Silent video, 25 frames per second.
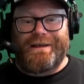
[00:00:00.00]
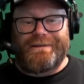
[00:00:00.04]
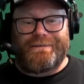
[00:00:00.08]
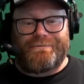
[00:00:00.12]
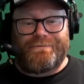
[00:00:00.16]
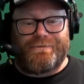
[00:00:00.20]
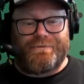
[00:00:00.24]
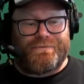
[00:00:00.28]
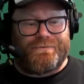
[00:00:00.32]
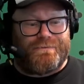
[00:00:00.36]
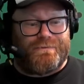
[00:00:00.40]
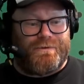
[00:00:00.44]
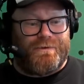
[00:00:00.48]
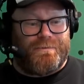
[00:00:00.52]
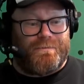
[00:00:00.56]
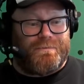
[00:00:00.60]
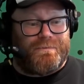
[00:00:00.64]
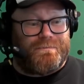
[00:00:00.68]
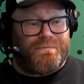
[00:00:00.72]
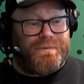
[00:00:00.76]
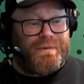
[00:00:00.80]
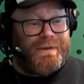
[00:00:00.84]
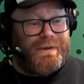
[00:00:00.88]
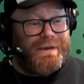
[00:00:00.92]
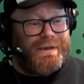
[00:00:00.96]
We've
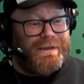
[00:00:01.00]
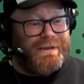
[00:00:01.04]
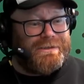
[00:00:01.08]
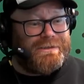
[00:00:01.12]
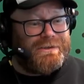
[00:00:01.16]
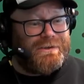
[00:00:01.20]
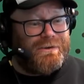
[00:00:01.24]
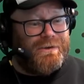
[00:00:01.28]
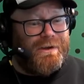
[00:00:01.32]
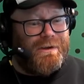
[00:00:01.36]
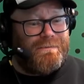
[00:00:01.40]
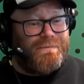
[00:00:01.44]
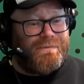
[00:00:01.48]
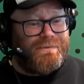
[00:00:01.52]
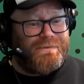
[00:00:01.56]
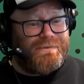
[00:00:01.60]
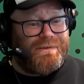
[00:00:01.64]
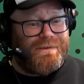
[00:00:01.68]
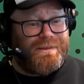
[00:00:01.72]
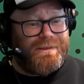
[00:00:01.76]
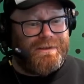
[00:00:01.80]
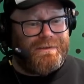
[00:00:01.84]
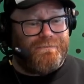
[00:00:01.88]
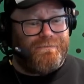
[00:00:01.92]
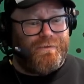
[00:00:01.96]
got plenty of time. It's,
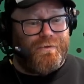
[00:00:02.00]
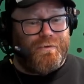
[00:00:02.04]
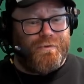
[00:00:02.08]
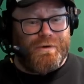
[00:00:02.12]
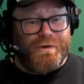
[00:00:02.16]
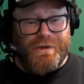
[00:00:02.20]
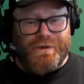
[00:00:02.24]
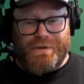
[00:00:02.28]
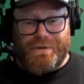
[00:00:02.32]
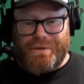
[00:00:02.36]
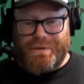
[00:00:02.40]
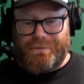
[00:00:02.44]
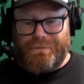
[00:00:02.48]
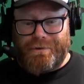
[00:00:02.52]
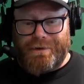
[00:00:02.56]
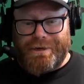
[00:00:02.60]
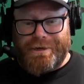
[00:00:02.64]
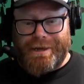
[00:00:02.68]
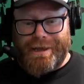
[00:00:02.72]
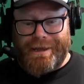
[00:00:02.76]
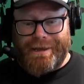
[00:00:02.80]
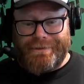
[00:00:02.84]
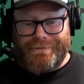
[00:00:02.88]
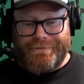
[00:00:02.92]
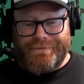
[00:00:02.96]
I think, 43
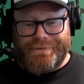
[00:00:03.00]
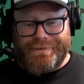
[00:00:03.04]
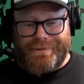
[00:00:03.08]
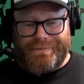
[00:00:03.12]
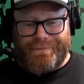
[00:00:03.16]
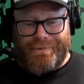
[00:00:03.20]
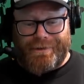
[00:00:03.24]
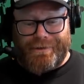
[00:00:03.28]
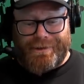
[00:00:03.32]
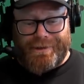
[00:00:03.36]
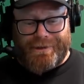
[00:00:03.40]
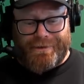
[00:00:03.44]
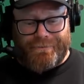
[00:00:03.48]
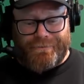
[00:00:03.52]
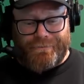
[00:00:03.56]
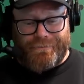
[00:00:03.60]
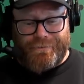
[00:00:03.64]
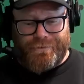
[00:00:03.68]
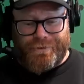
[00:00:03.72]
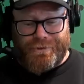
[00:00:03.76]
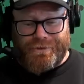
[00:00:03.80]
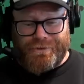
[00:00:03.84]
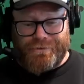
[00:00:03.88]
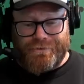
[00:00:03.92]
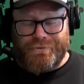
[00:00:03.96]
days or something like that, or
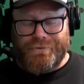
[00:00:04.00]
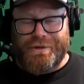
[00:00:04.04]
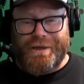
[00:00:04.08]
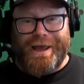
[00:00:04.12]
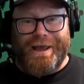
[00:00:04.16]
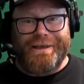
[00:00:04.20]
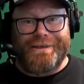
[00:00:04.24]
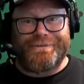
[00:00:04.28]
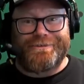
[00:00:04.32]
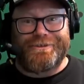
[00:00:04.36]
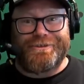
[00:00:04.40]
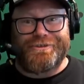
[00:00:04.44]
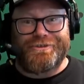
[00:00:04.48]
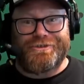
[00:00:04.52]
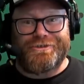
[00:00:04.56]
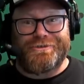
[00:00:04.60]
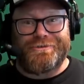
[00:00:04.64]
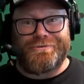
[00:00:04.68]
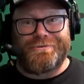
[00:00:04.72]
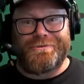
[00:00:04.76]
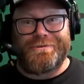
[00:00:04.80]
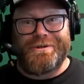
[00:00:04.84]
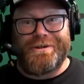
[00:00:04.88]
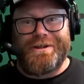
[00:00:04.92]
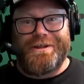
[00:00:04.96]
42 days
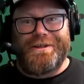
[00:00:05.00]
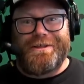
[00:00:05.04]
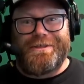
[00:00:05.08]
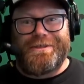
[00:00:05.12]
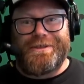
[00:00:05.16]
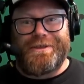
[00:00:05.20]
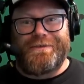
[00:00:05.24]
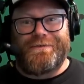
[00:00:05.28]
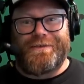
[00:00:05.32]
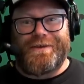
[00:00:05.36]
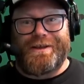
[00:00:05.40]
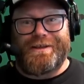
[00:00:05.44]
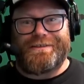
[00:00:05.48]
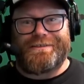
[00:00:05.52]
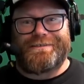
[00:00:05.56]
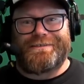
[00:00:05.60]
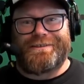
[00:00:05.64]
until the event.